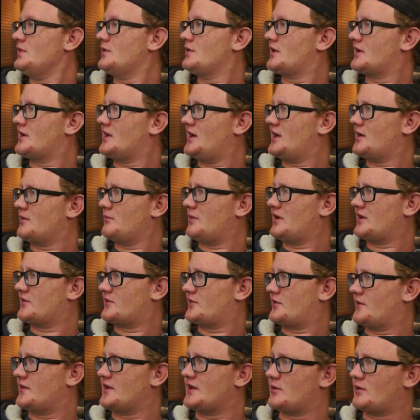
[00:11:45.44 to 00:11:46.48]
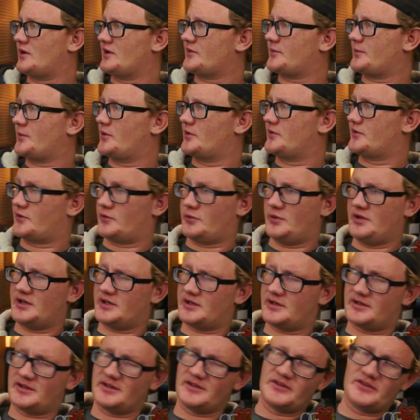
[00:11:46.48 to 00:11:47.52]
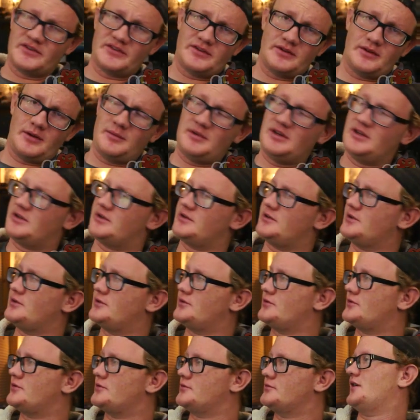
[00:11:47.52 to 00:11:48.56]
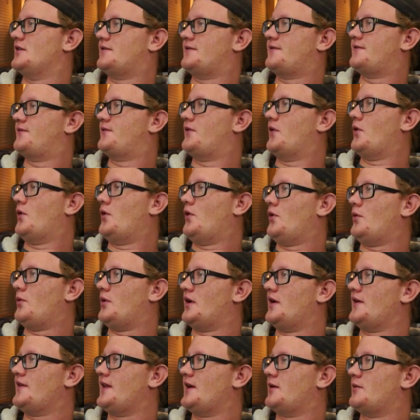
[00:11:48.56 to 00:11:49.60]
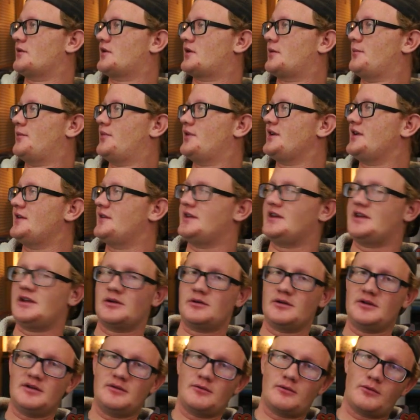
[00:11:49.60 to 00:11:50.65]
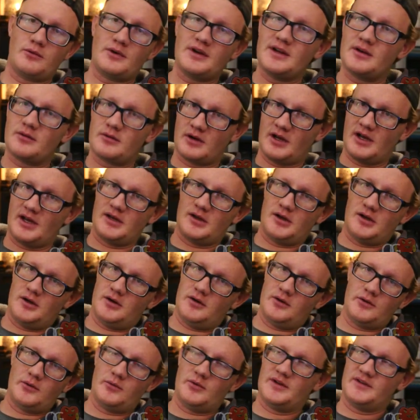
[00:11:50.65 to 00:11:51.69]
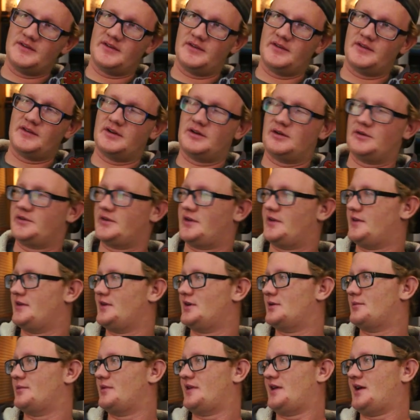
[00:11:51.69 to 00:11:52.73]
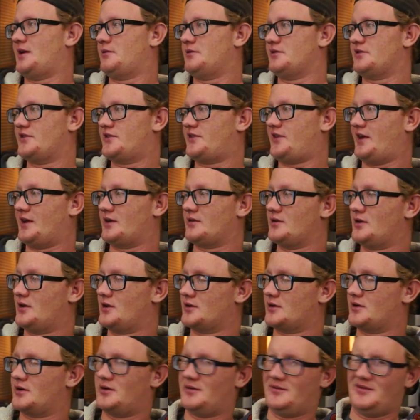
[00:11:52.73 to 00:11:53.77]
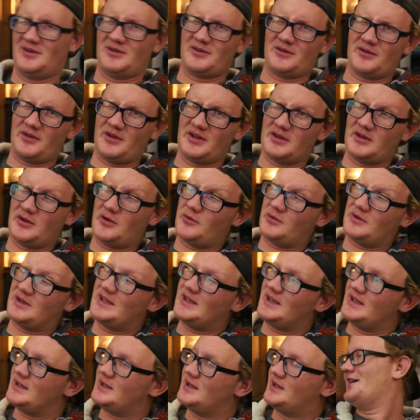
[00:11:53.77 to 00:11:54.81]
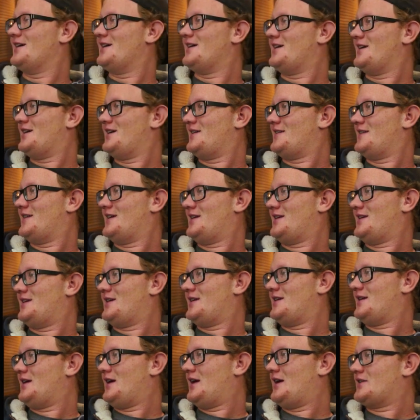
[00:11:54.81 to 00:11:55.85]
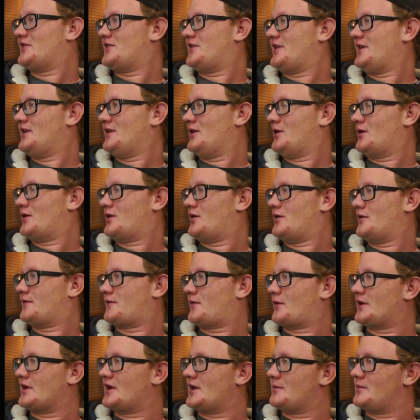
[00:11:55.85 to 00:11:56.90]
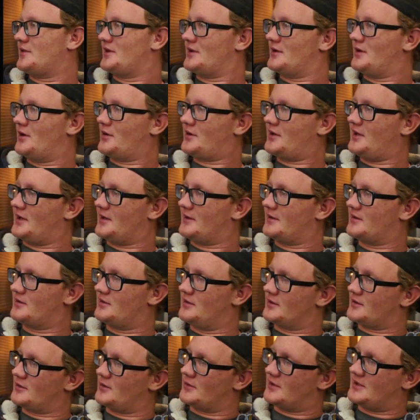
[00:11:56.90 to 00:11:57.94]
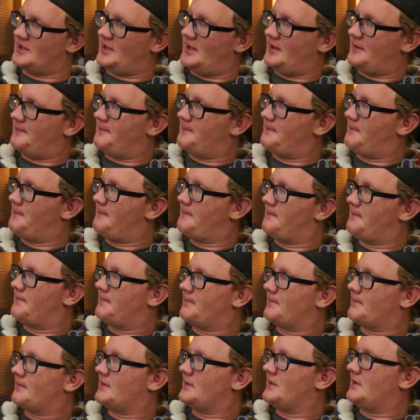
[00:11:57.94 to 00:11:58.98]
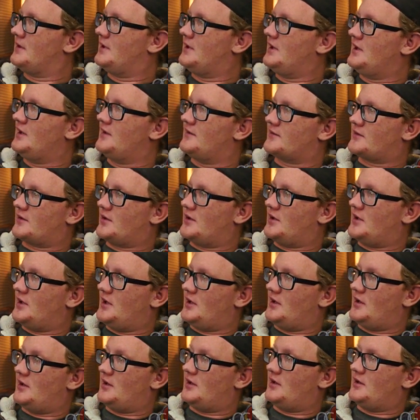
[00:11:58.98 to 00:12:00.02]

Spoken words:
Again, making sure the erase mode is quick, because I mean, you could do a full one that would completely rewrite all the ones and zeros on there, but that would just take longer. There's really no need. And then HD loader 48-bit. Okay, click OK. It's gonna